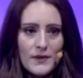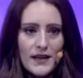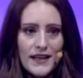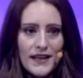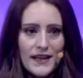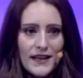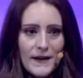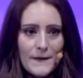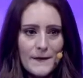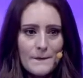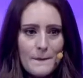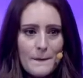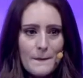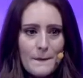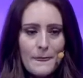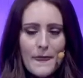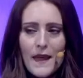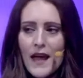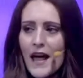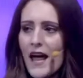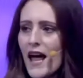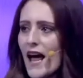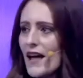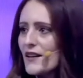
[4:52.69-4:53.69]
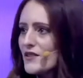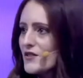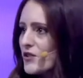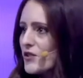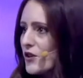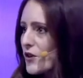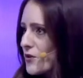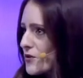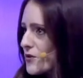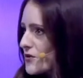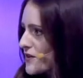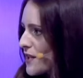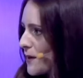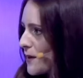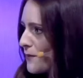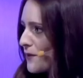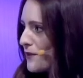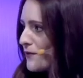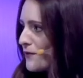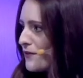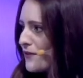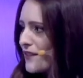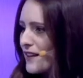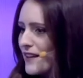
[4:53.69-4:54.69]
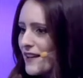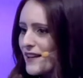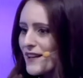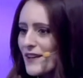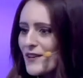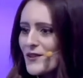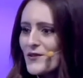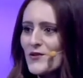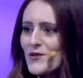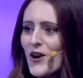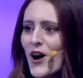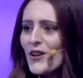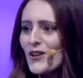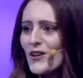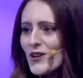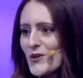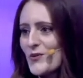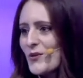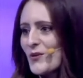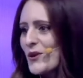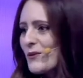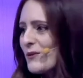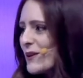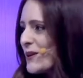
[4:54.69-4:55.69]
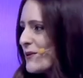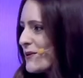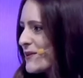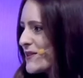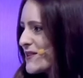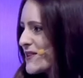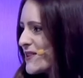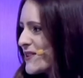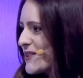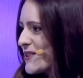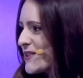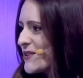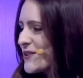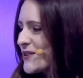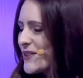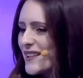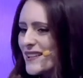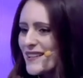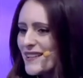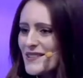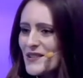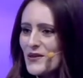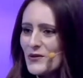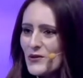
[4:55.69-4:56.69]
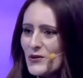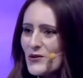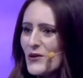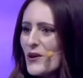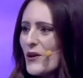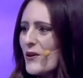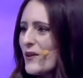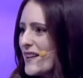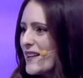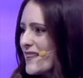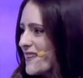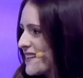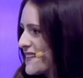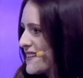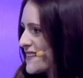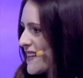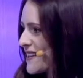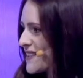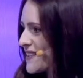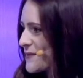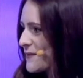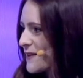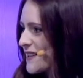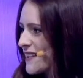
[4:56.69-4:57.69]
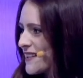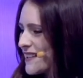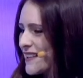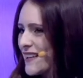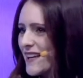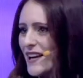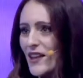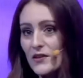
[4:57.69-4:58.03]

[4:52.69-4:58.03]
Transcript: media. And so some of the knowledge work we would do is through going the assessment,